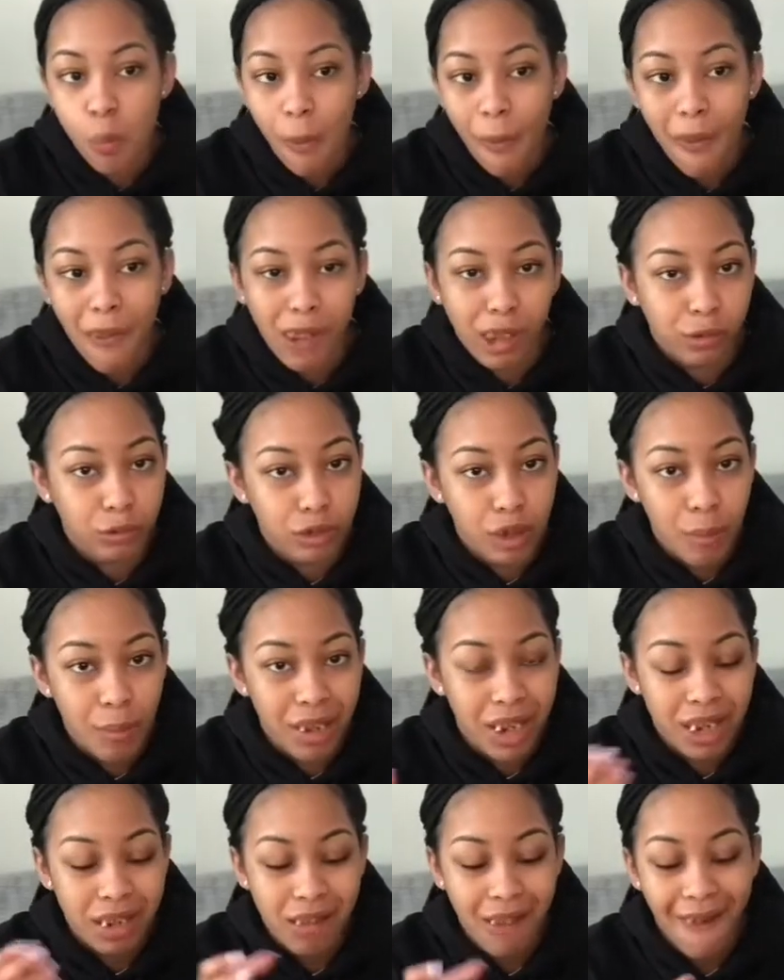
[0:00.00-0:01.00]
we'll be in
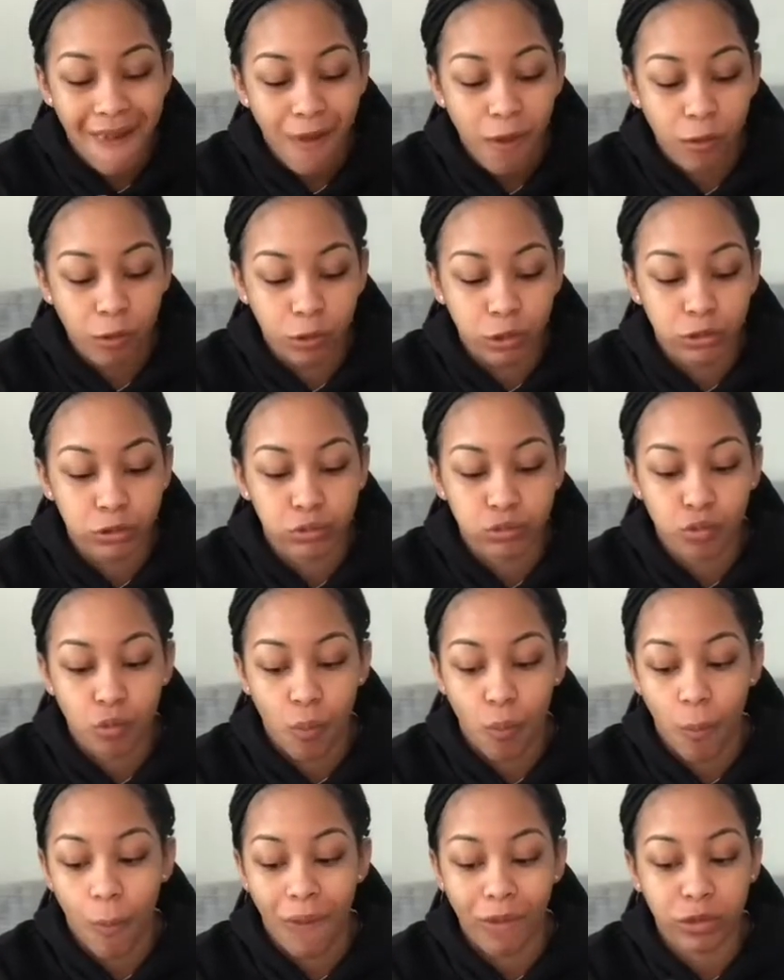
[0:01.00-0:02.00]
the house,
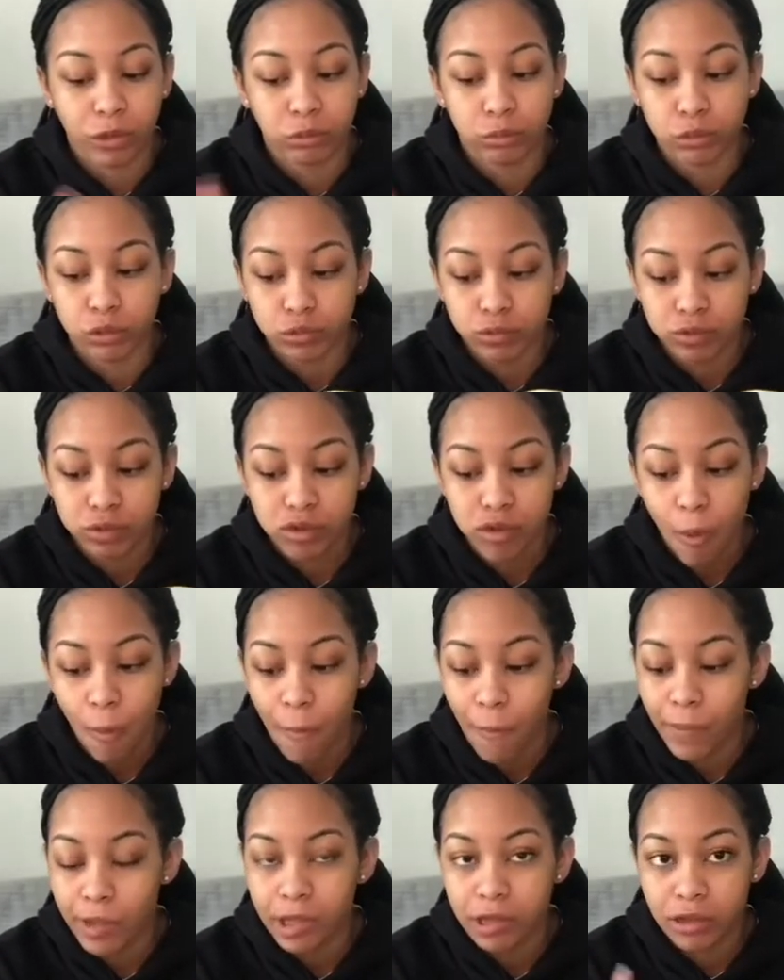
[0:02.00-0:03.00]
watch a movie, or
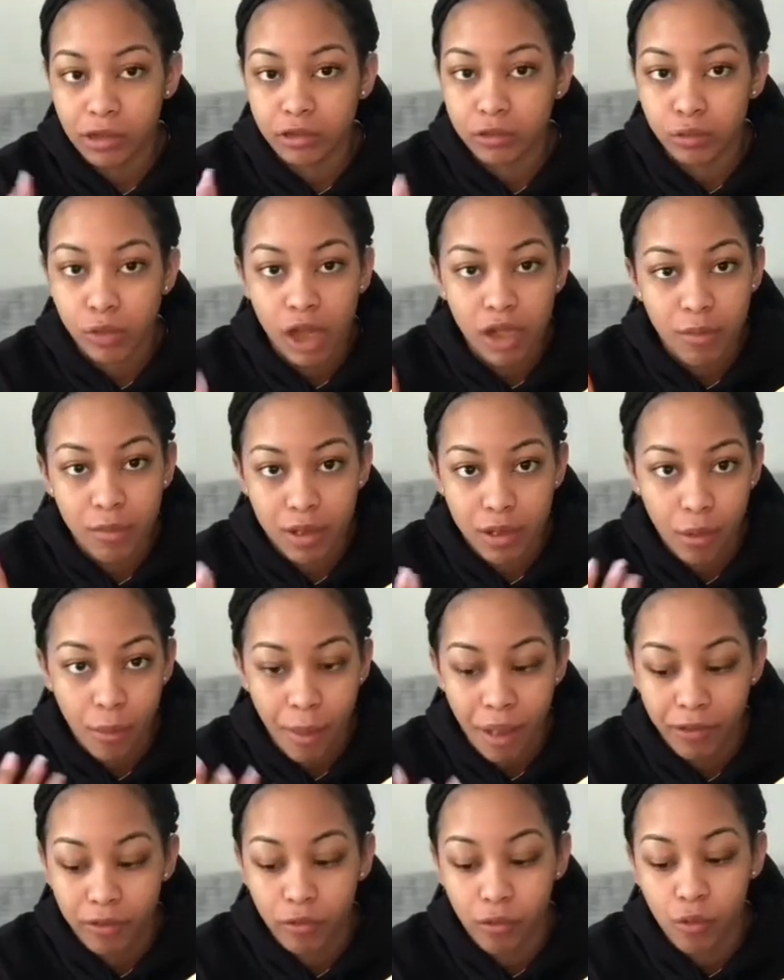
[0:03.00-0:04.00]
he just watch me do my
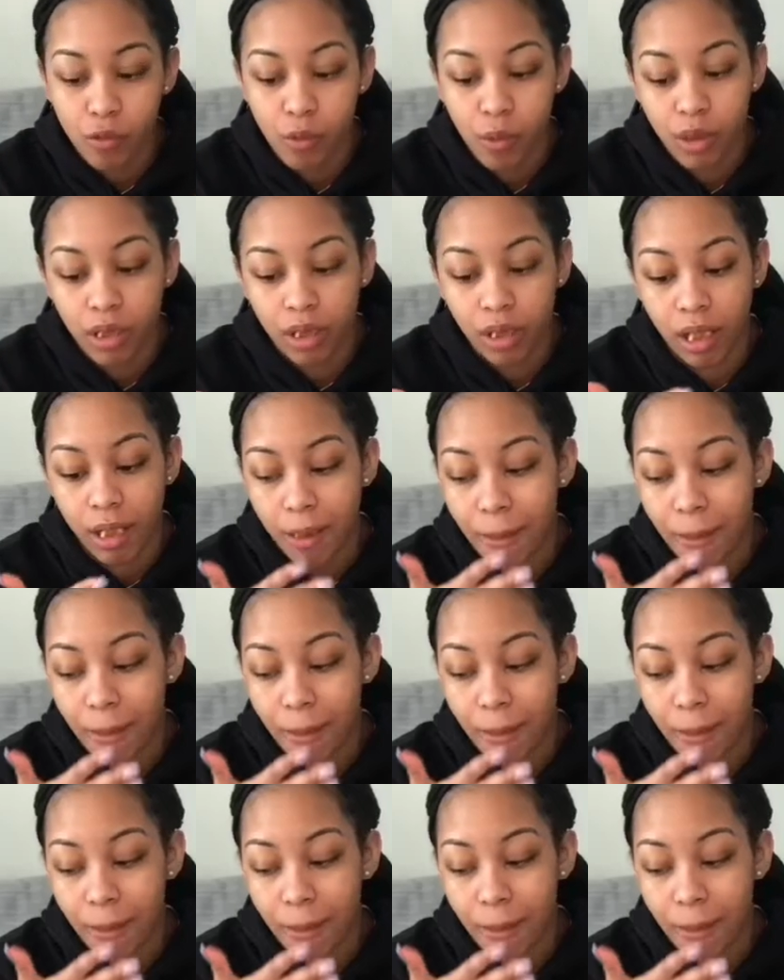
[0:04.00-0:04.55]
schoolwork. Like,